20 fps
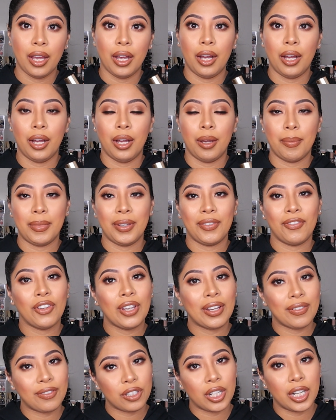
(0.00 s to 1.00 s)
If
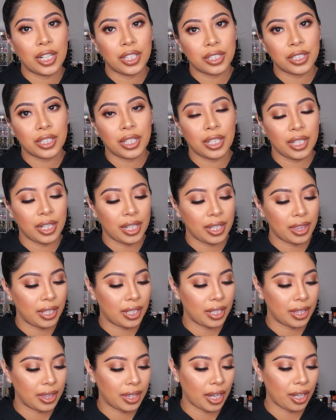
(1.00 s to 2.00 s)
you have drier skin, I
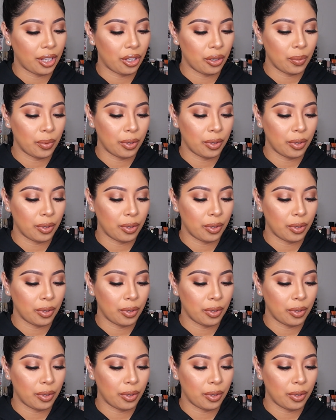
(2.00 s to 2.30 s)
think that you